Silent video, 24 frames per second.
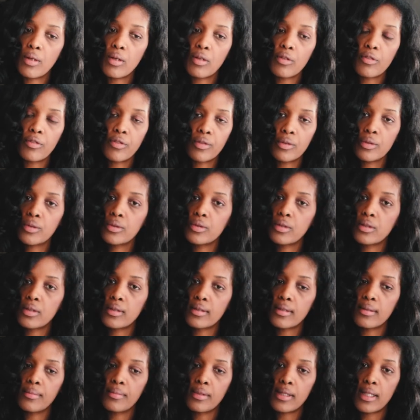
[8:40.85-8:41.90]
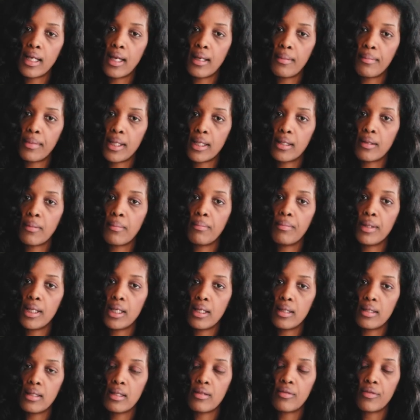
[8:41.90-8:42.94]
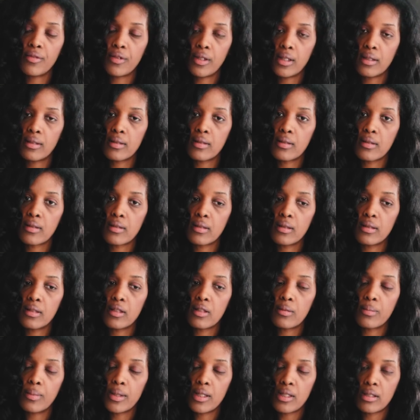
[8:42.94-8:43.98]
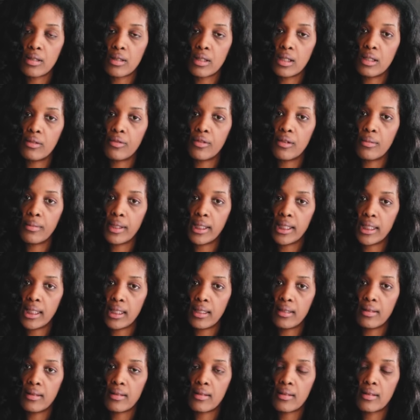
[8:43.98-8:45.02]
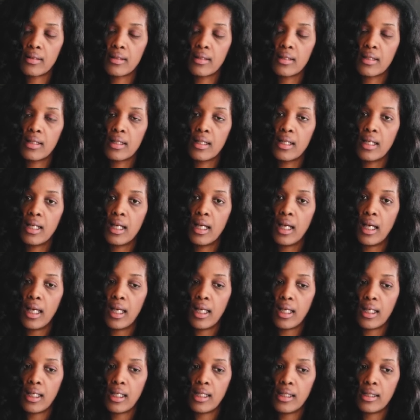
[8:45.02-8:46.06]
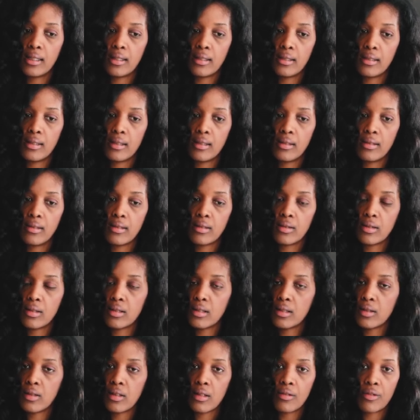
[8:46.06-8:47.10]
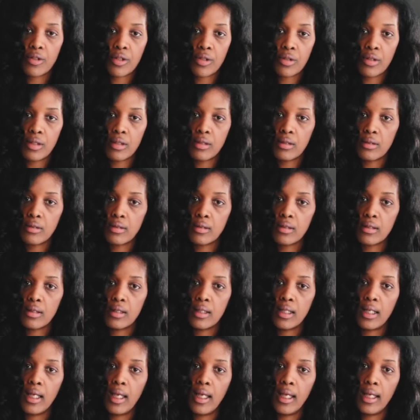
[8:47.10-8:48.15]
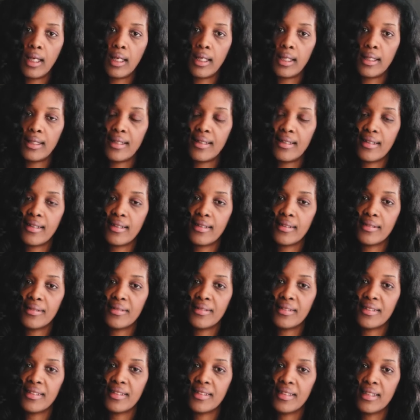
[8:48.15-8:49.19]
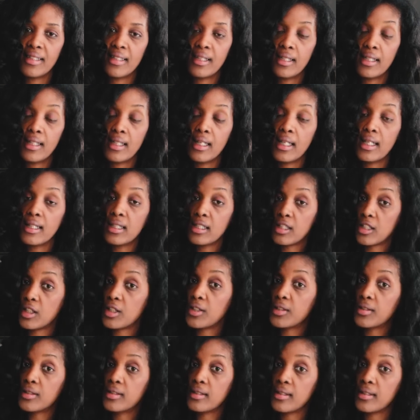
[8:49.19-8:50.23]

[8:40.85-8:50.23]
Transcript: food sometimes make a big difference, especially for my kids. And not a lot of sugar, and it's good.